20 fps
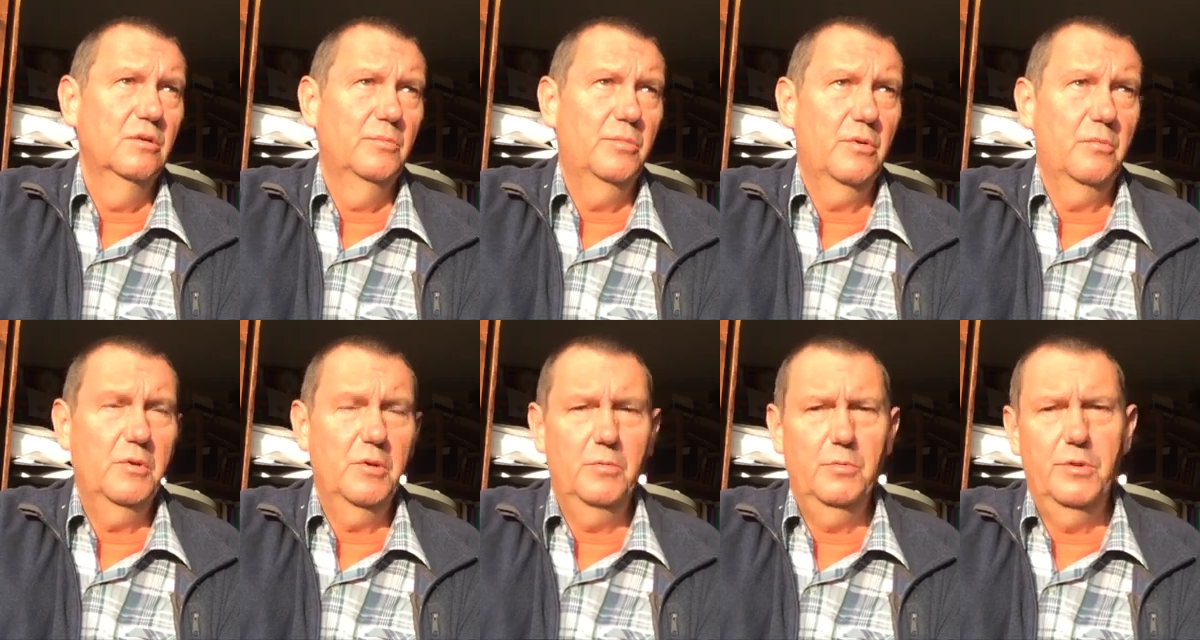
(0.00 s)

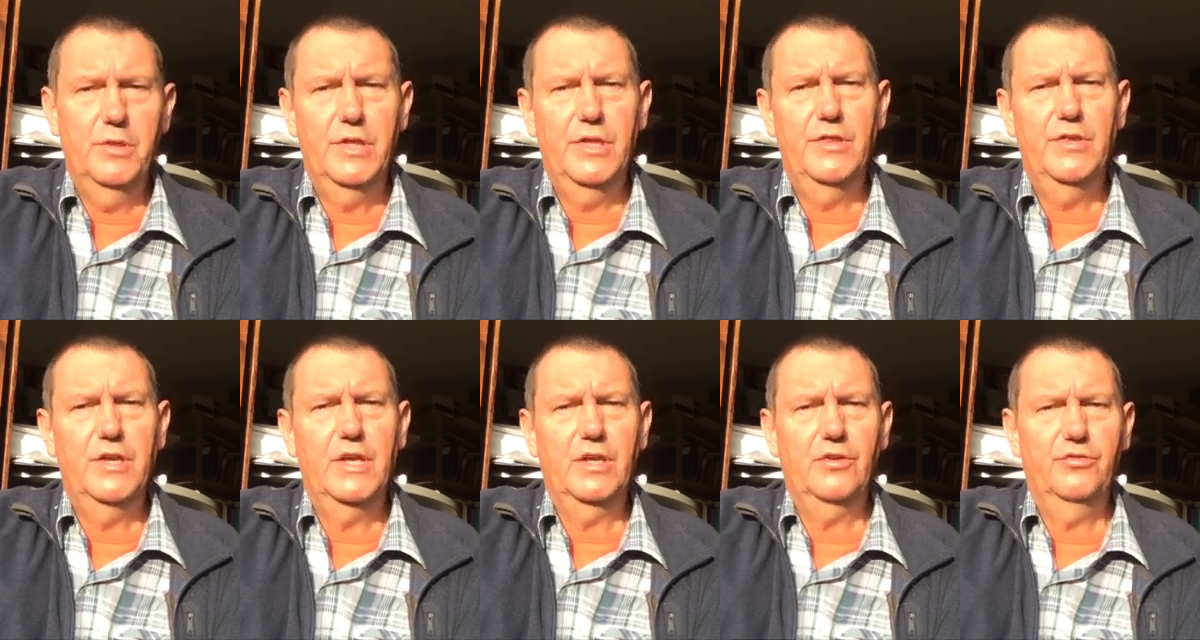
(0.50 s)
probably
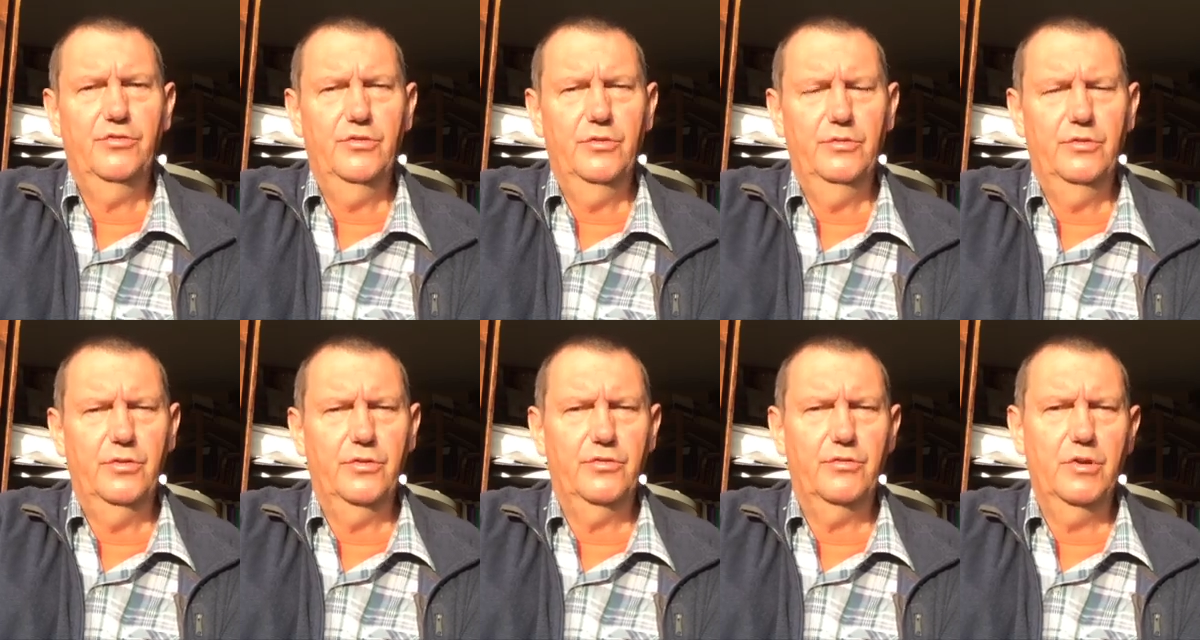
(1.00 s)
within the next
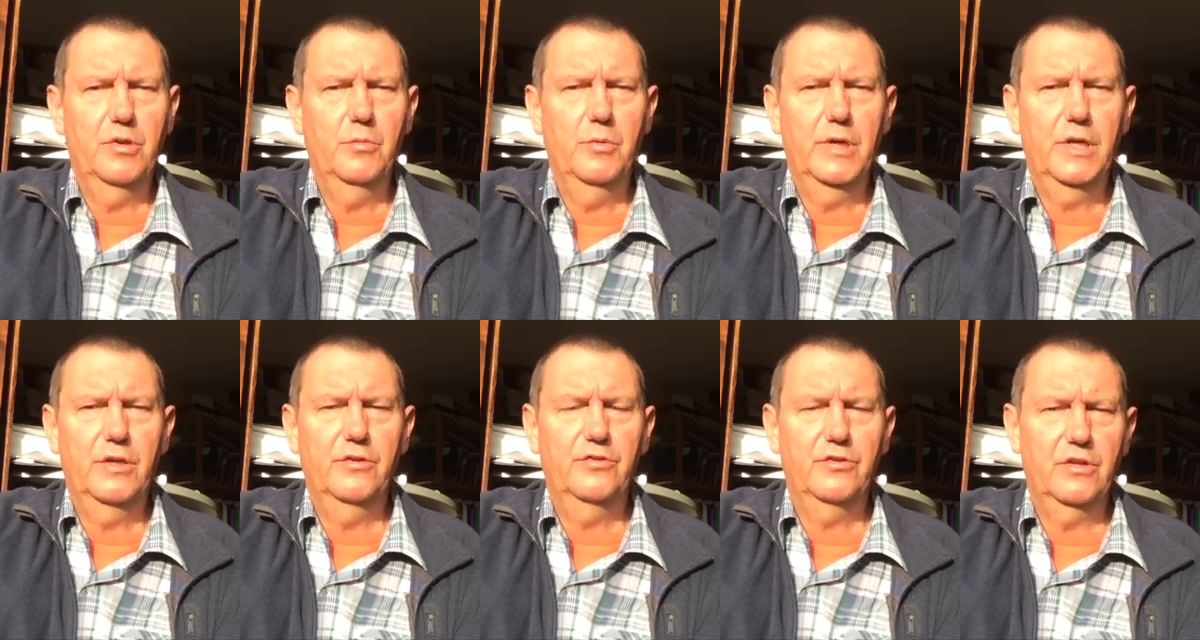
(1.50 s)
2 to 3
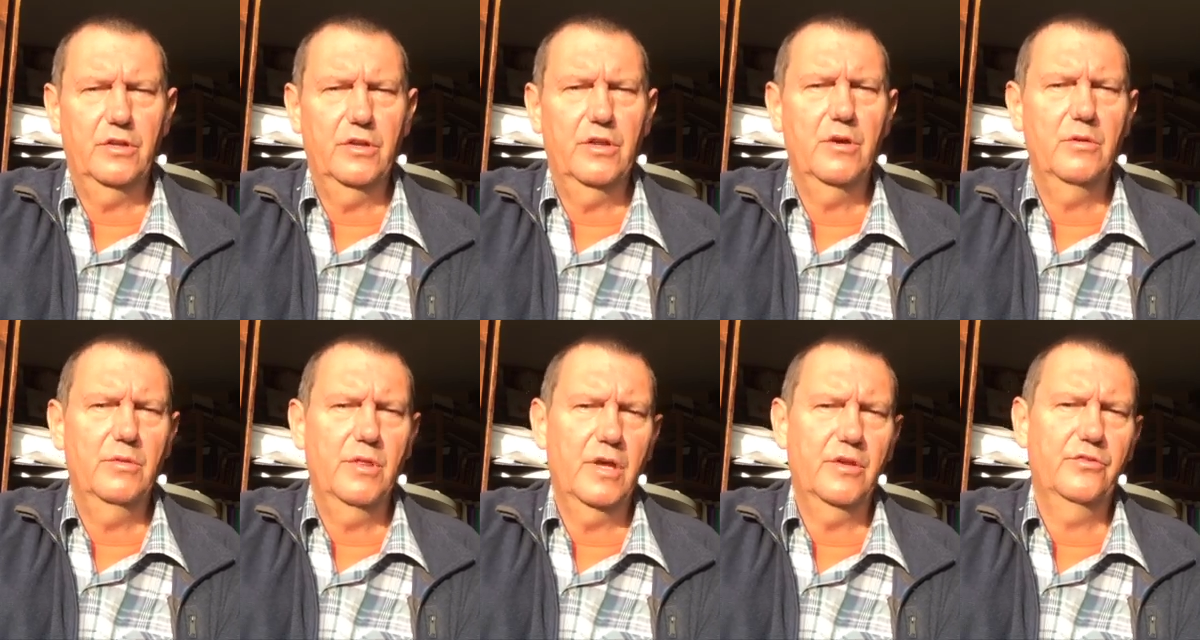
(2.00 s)
weeks, and I
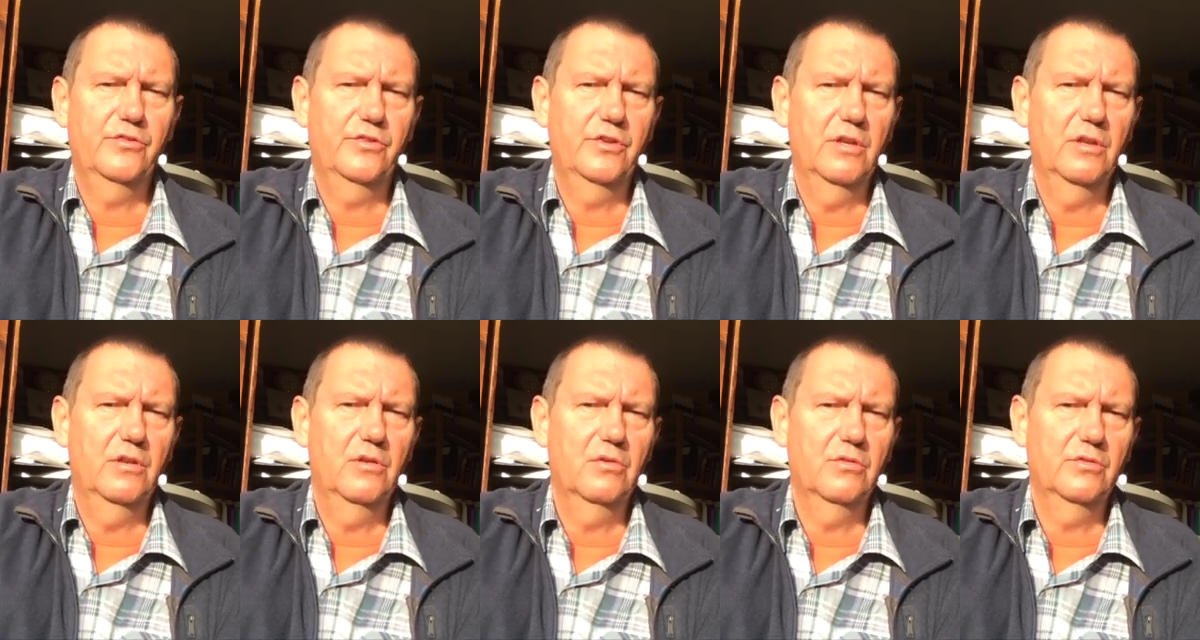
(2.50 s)
know that's
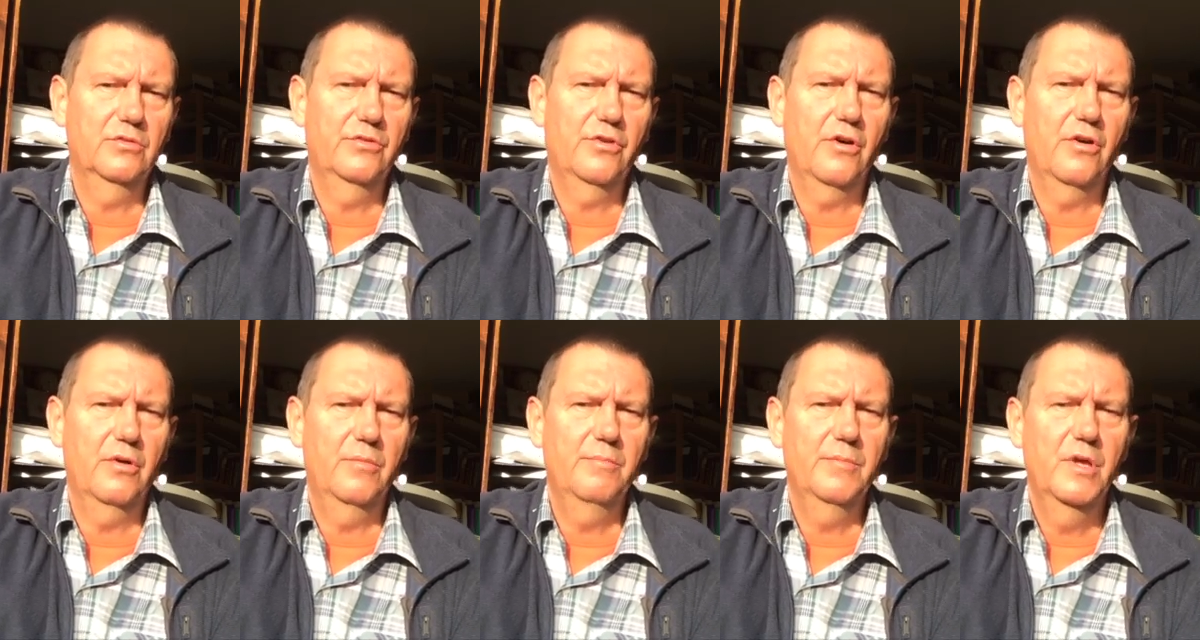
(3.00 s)
still a long
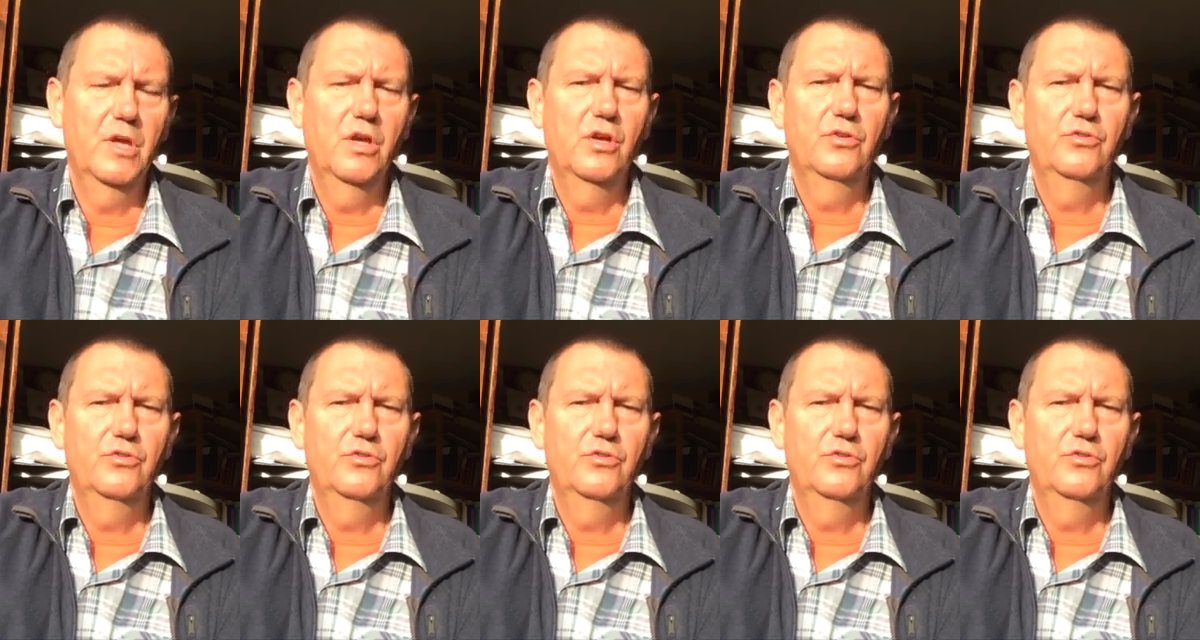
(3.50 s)
time.